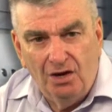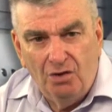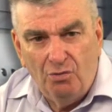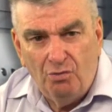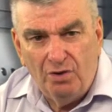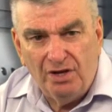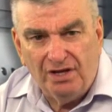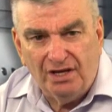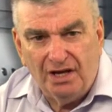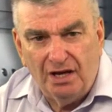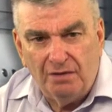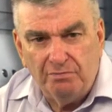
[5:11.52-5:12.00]

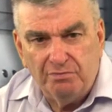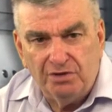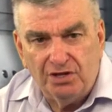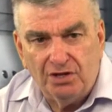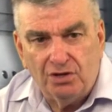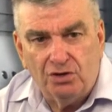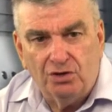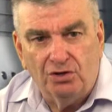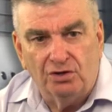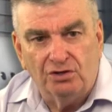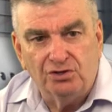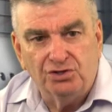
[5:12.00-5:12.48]
We come to
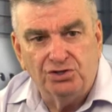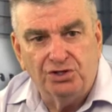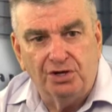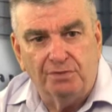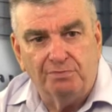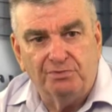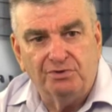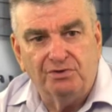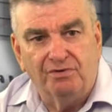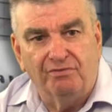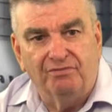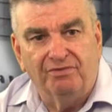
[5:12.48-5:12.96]
the
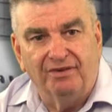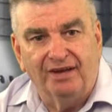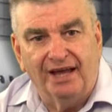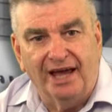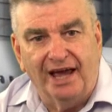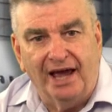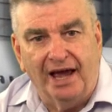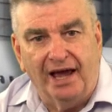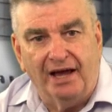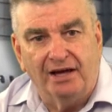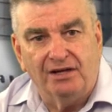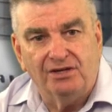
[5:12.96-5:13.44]
concept of
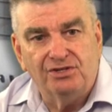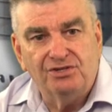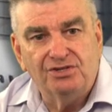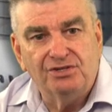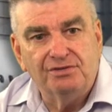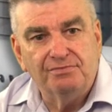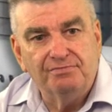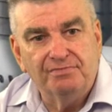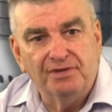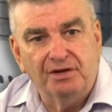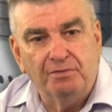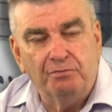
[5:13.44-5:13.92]

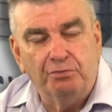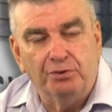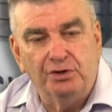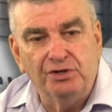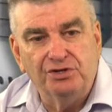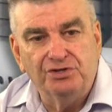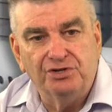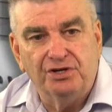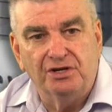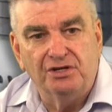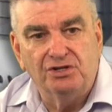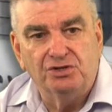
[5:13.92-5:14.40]
lags and
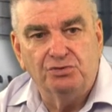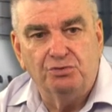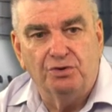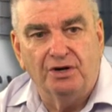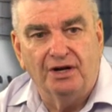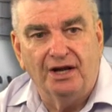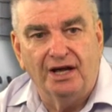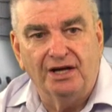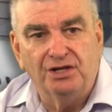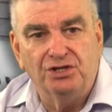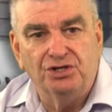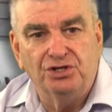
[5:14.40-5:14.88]
precedence
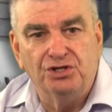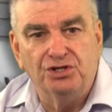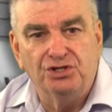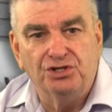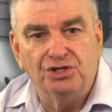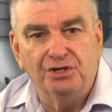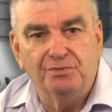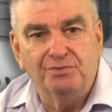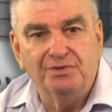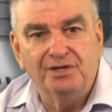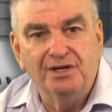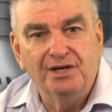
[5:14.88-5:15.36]

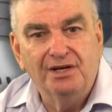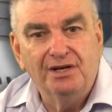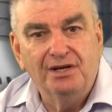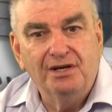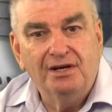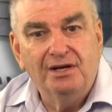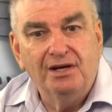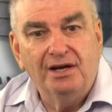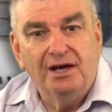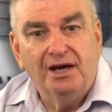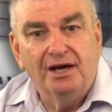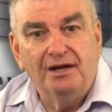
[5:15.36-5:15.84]
relationships,
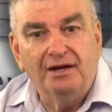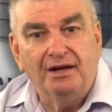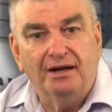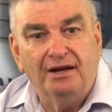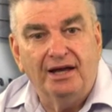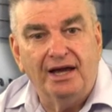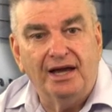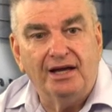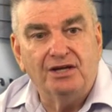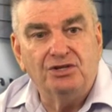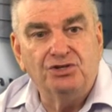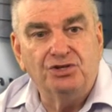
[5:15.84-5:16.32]
and a
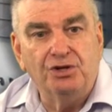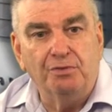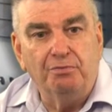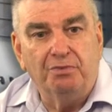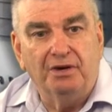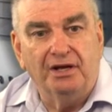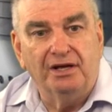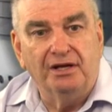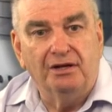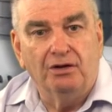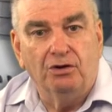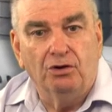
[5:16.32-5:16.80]
lag is
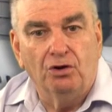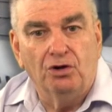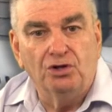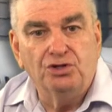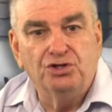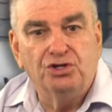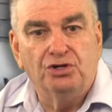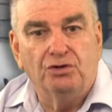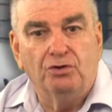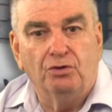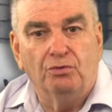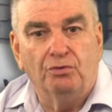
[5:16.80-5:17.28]
simply a
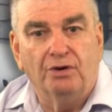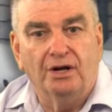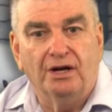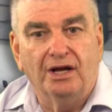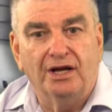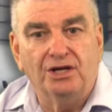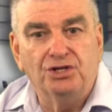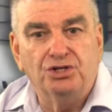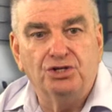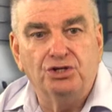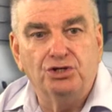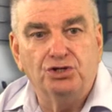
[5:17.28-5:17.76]
logical
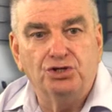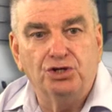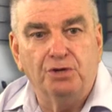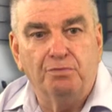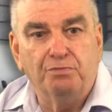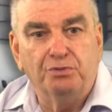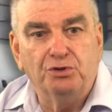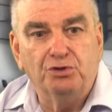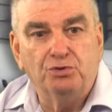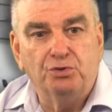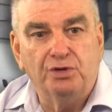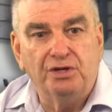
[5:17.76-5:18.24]

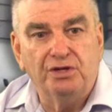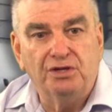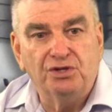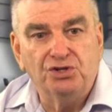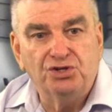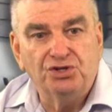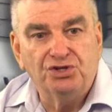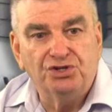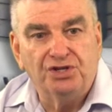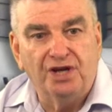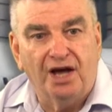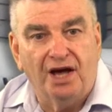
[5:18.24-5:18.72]
relationship between the
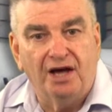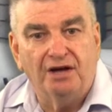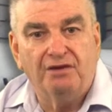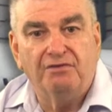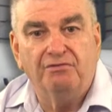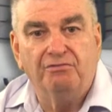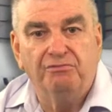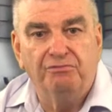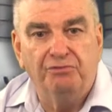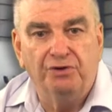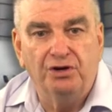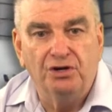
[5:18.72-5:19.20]

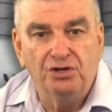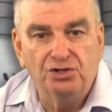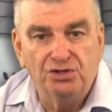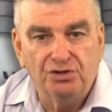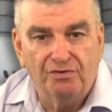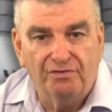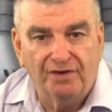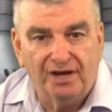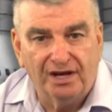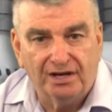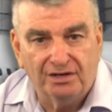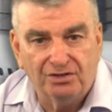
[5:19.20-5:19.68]
start and finish
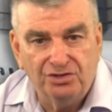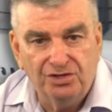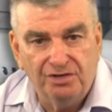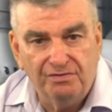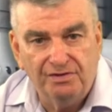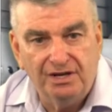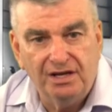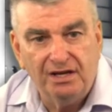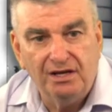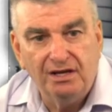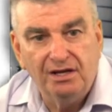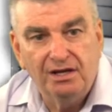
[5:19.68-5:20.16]
of
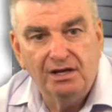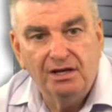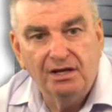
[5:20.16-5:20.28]
activity